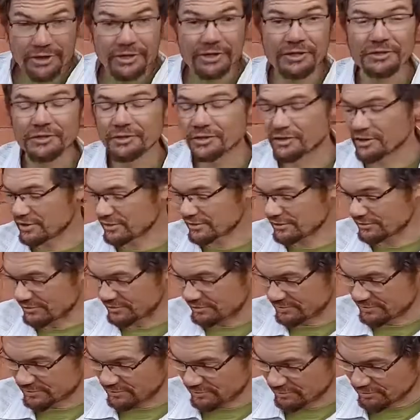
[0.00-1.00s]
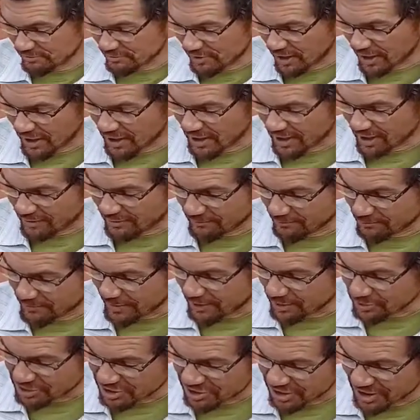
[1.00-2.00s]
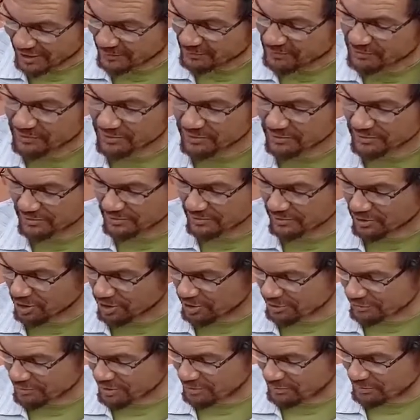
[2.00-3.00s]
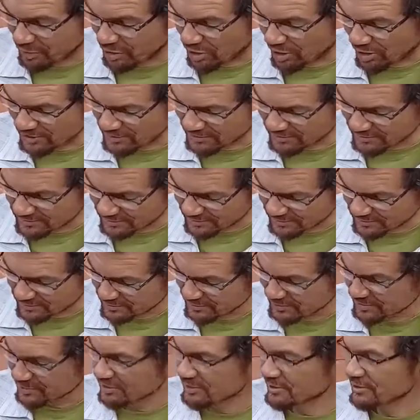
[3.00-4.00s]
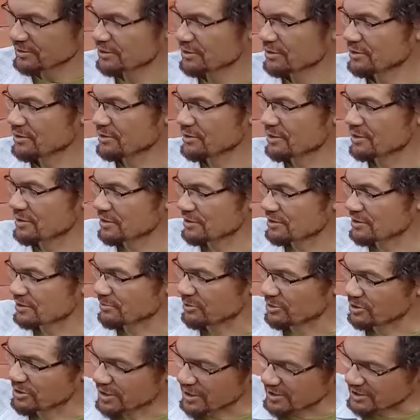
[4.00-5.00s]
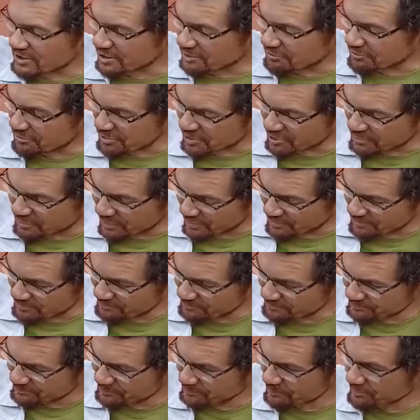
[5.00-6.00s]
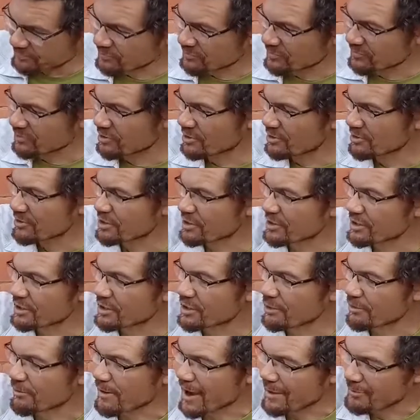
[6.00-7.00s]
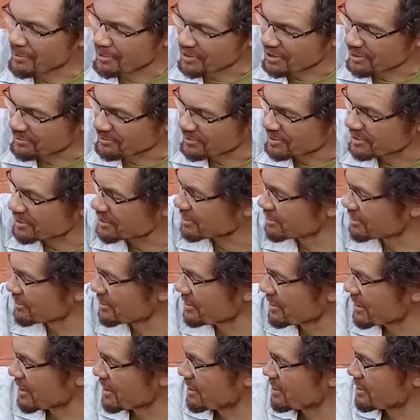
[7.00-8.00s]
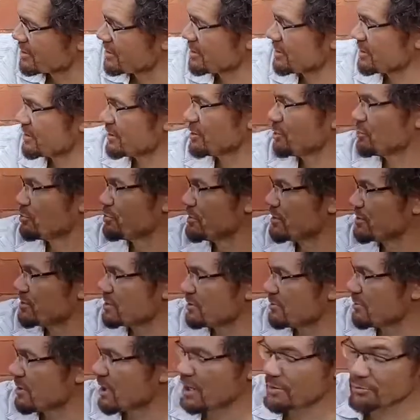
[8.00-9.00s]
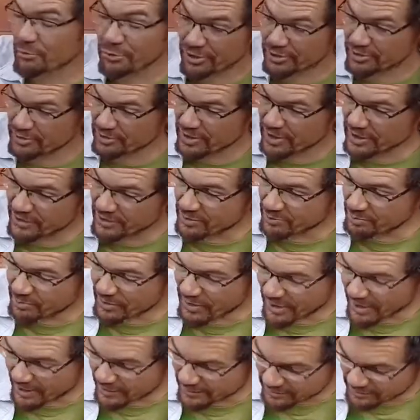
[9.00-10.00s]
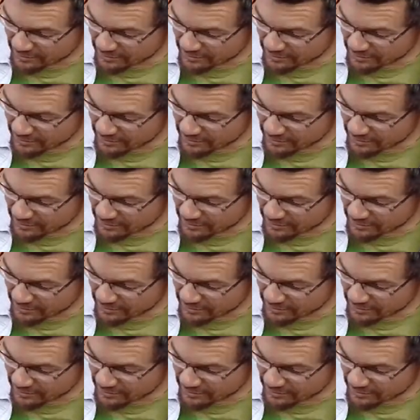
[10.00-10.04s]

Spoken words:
into these bell-shaped concrete pots. The Nesomalian Seecrispum, the Arabicum here, and the Adenium hybrid at the back.